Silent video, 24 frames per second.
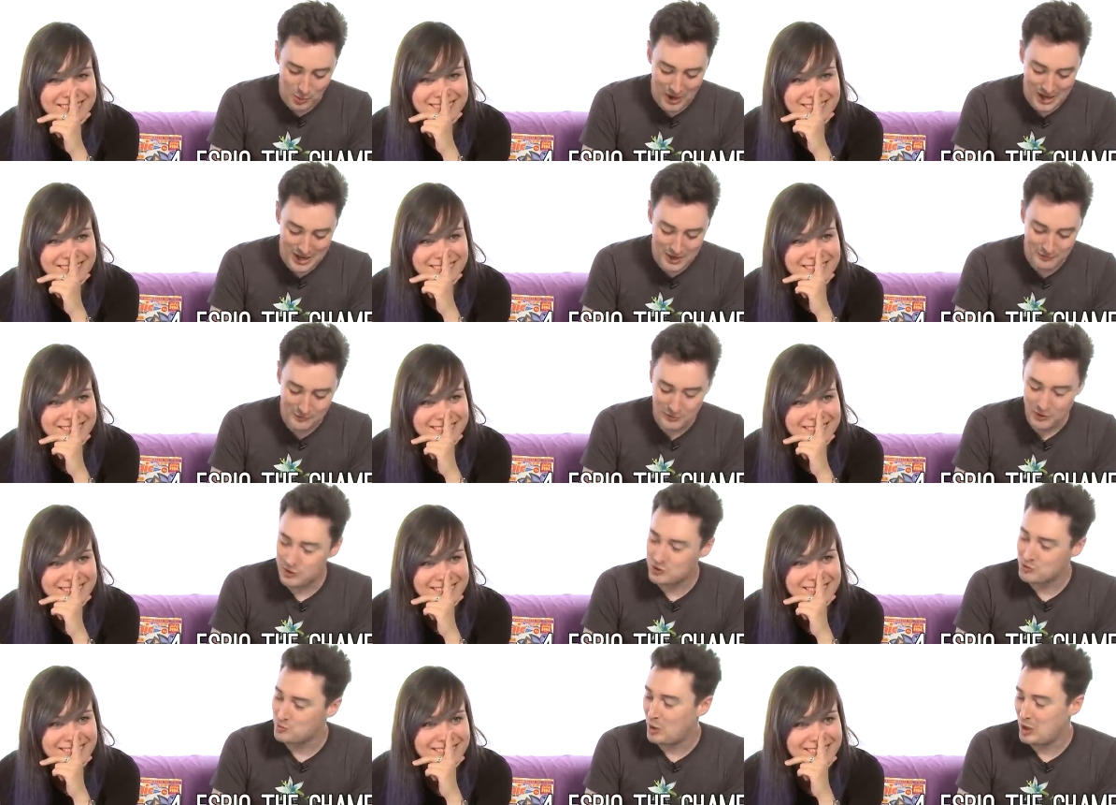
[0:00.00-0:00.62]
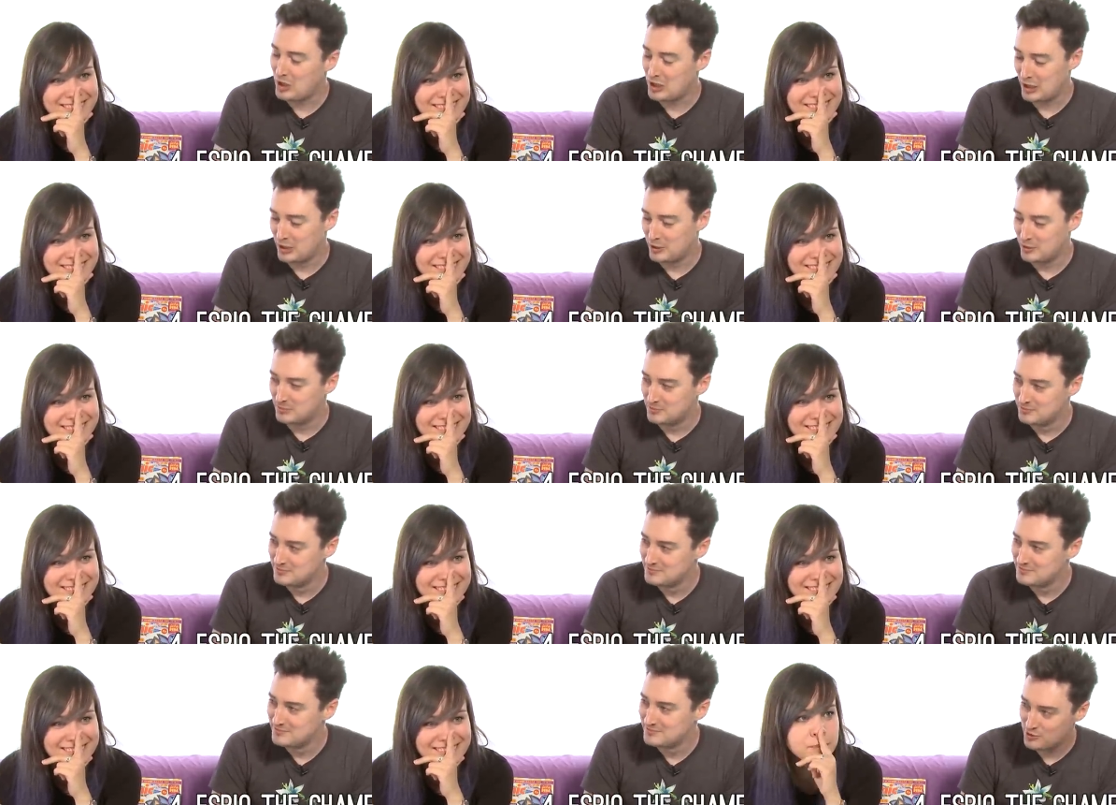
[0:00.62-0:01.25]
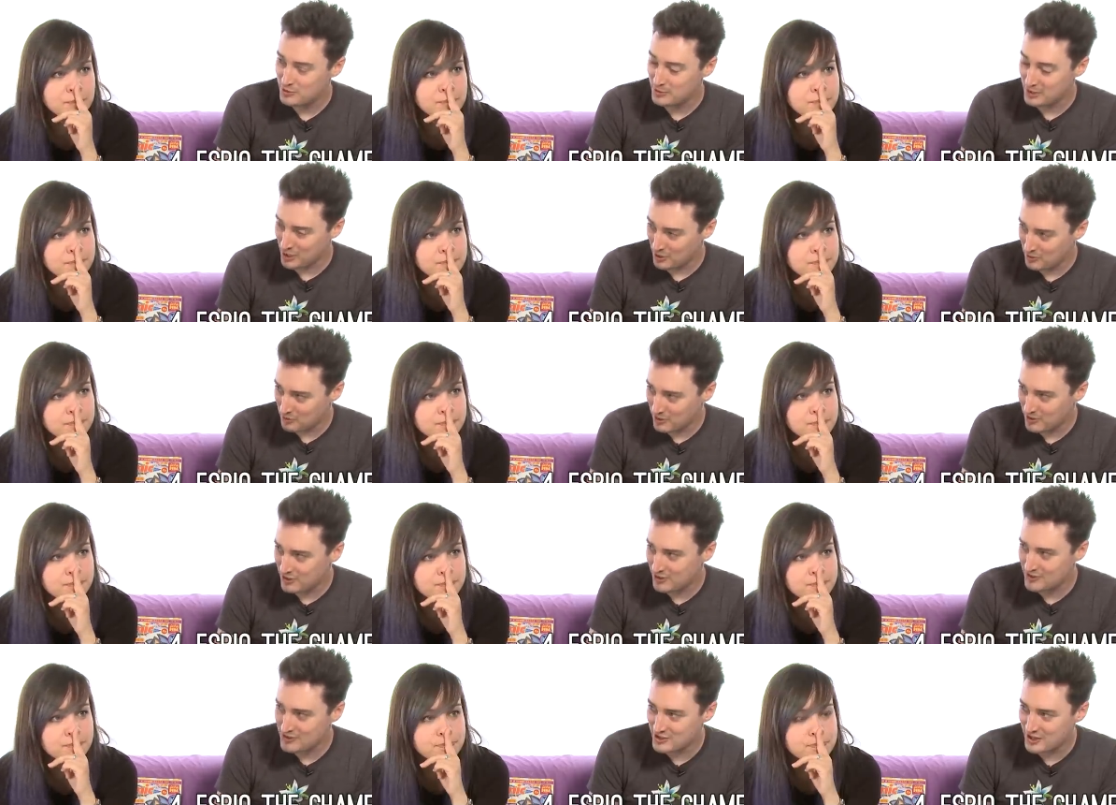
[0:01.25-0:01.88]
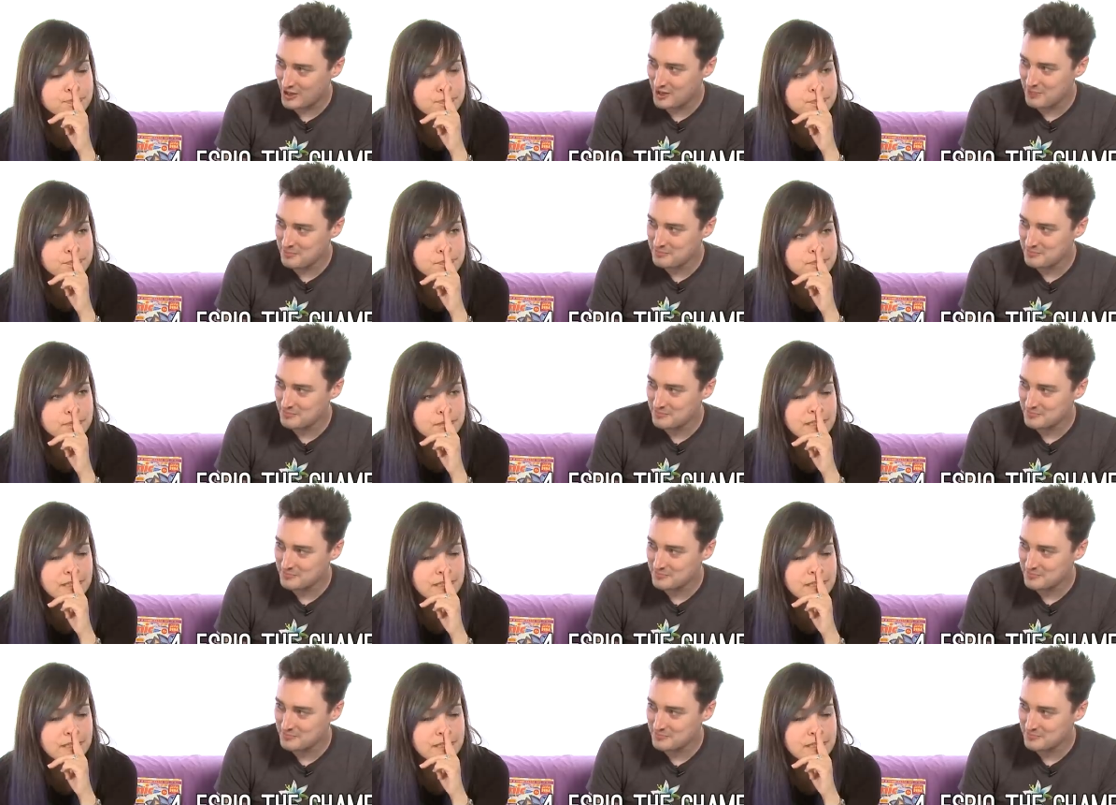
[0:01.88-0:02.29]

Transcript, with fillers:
Speaker 1: Wave the Swallow. Should we go one at a time?